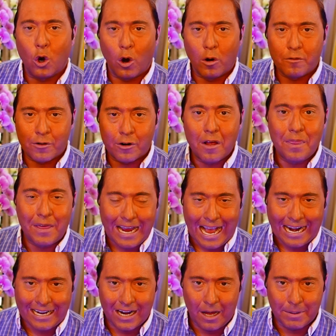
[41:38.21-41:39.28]
I'll go over
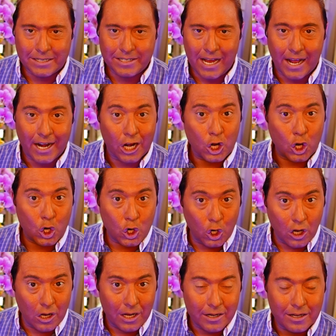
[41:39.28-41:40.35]
the economic data.
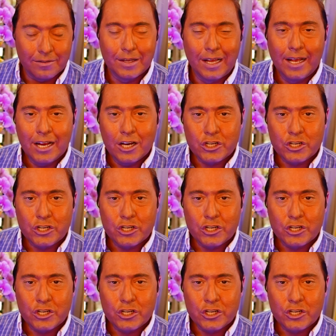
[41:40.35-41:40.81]
Good.